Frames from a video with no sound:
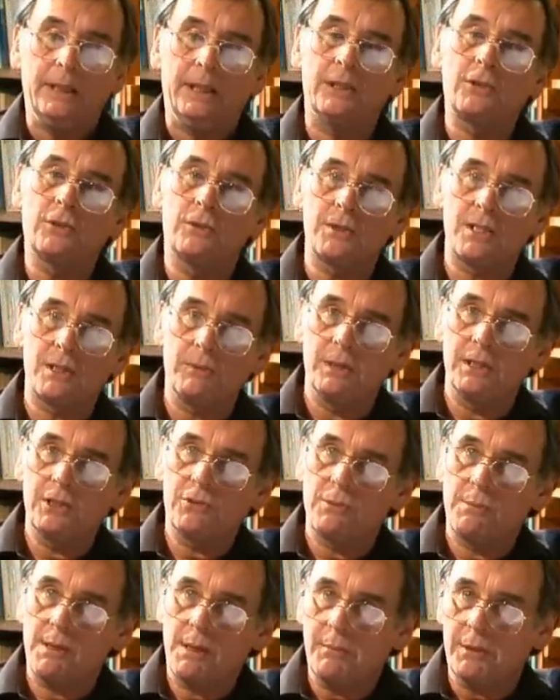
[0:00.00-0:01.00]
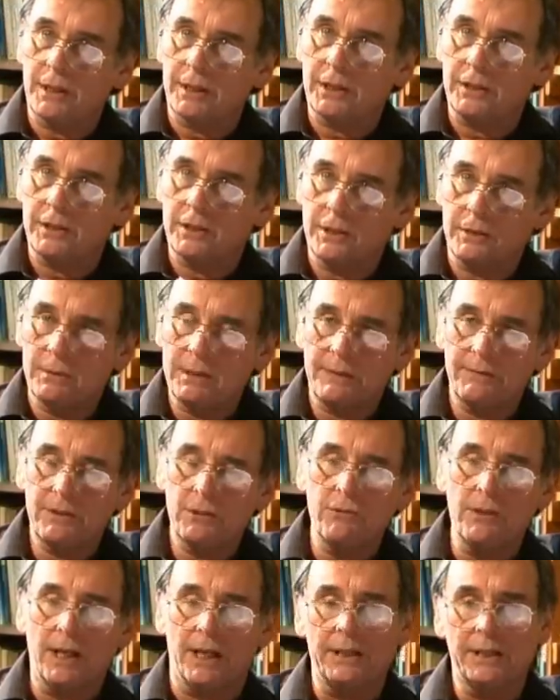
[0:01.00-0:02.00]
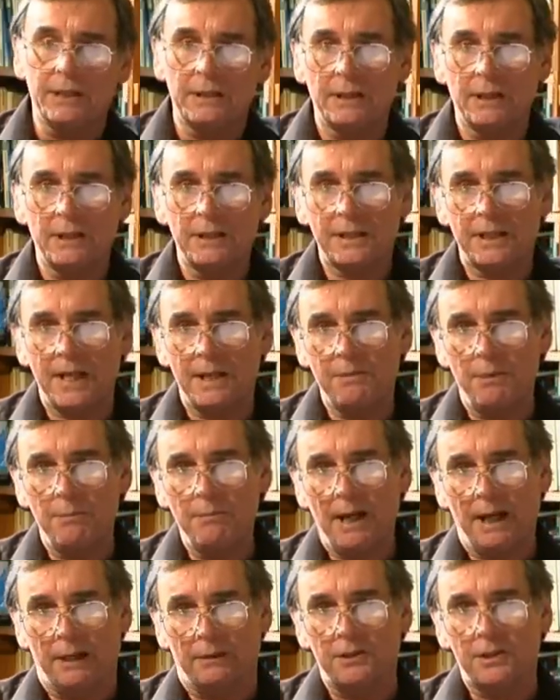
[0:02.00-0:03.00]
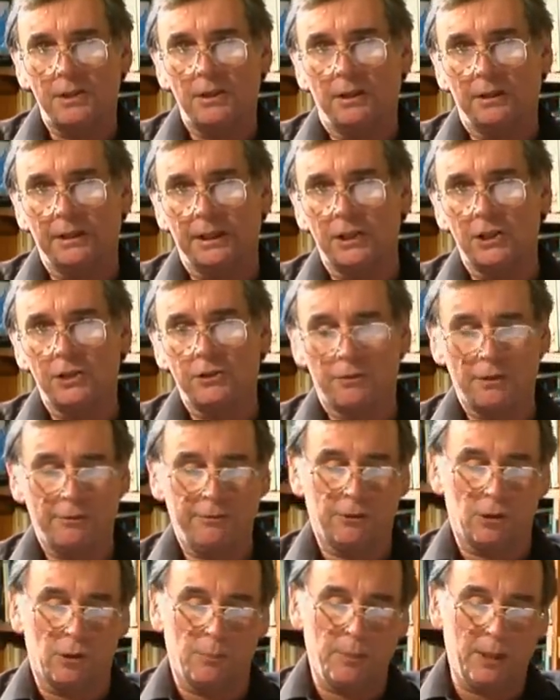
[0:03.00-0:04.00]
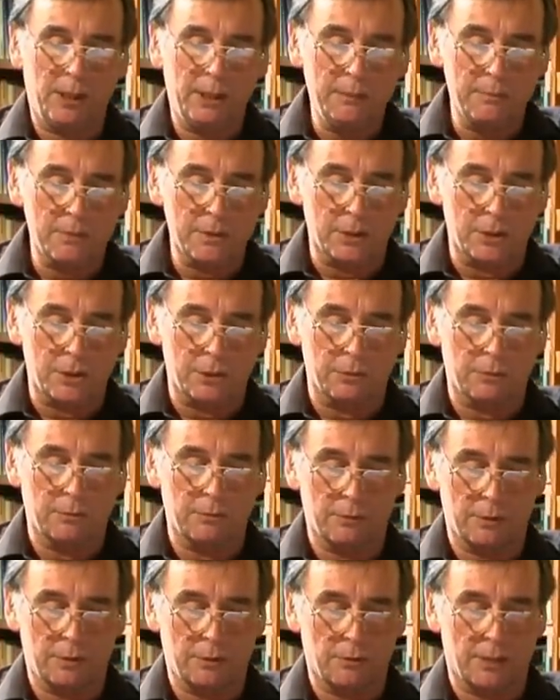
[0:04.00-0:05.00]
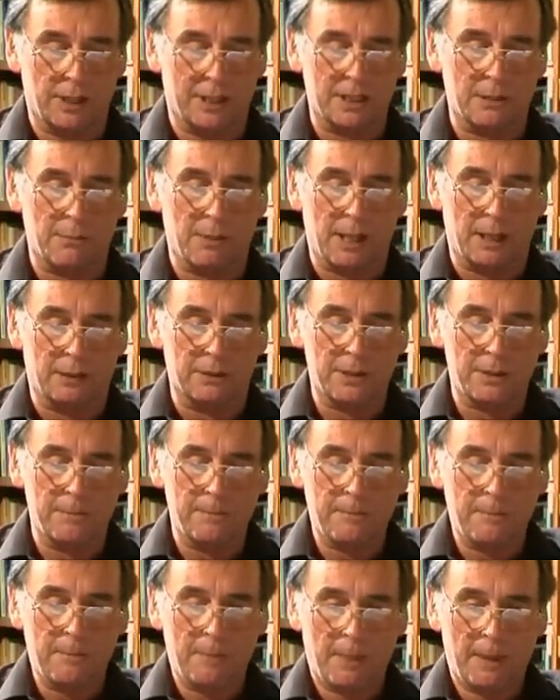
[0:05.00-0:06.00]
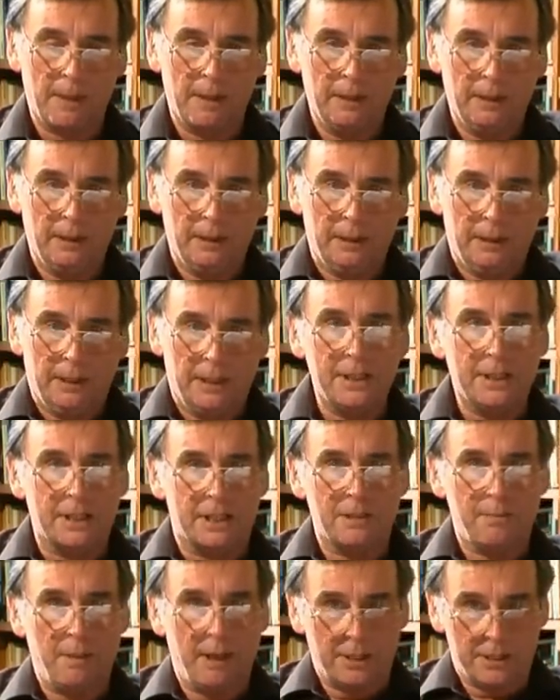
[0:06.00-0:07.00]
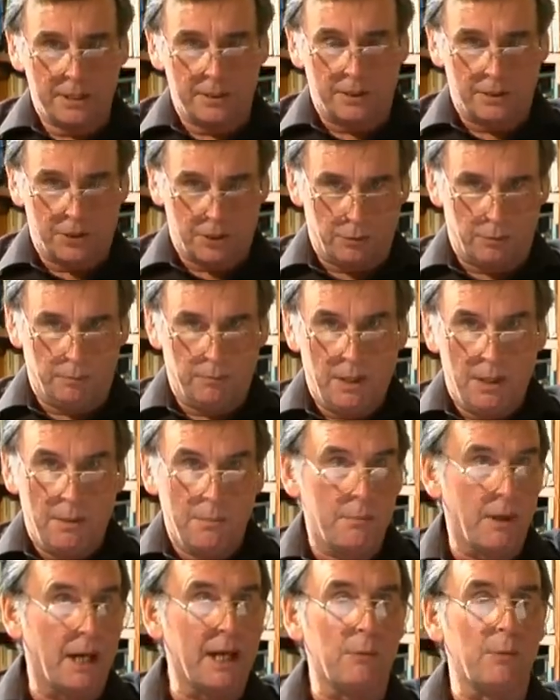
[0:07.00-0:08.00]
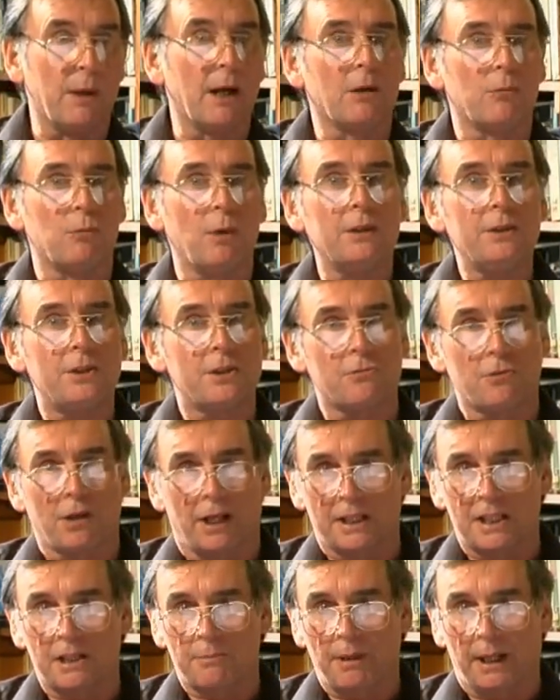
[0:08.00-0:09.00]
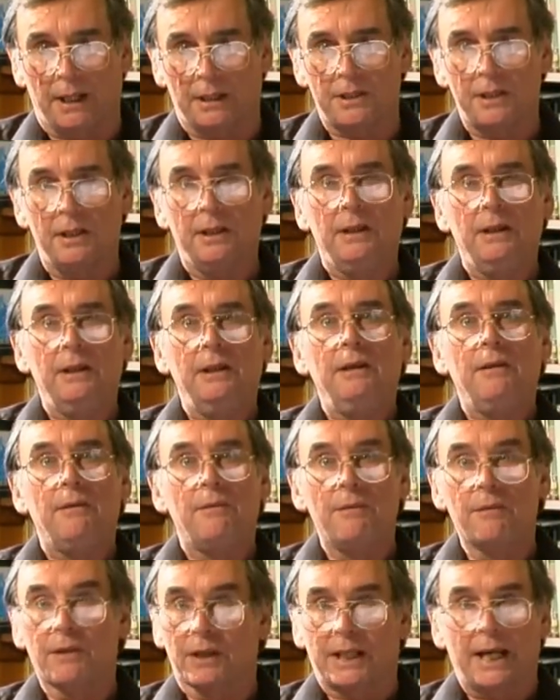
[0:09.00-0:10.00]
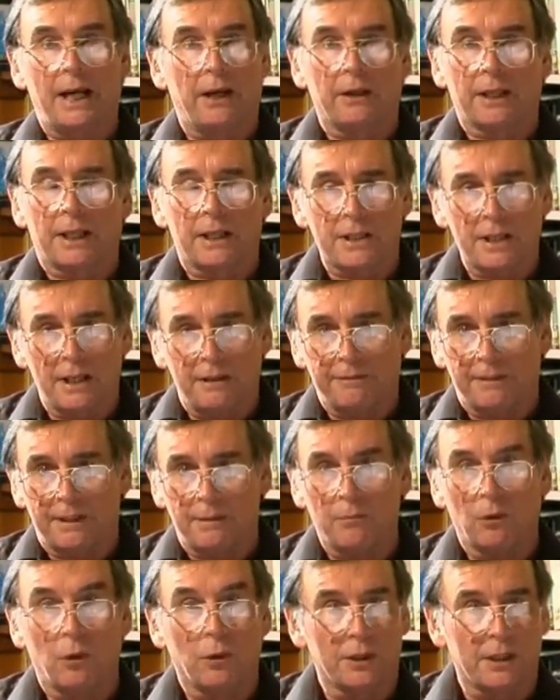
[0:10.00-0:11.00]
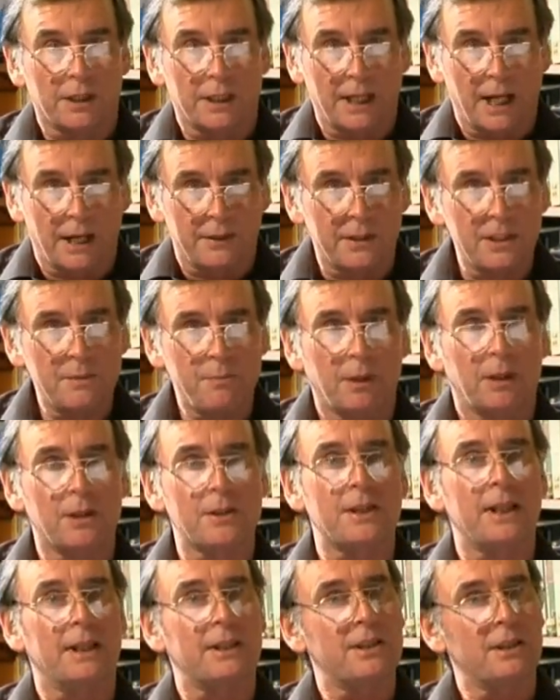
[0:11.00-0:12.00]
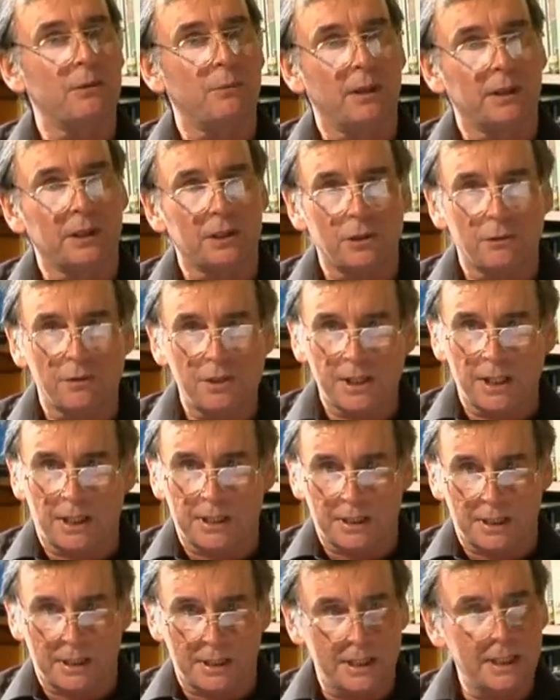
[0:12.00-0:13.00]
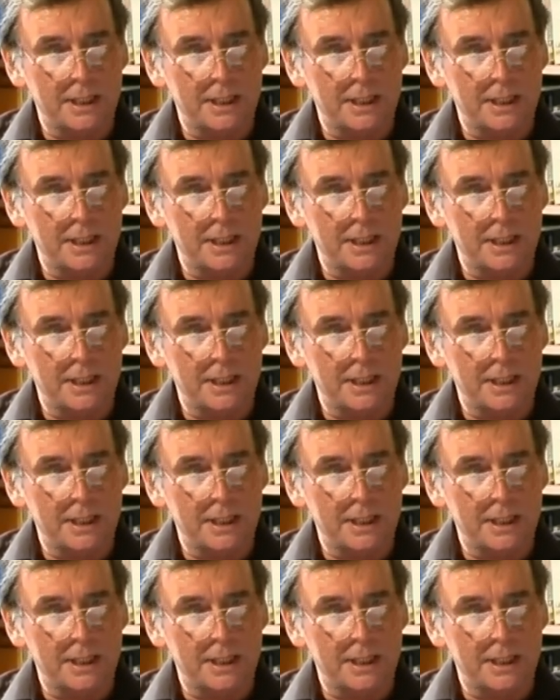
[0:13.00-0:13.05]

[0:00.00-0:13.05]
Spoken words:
It's also worth remembering that you don't have to write the same amount on each of the 4 poems that you write about. It's expected that you may well want to write about the Ann Duffy more than the others because that's the one that you've studied in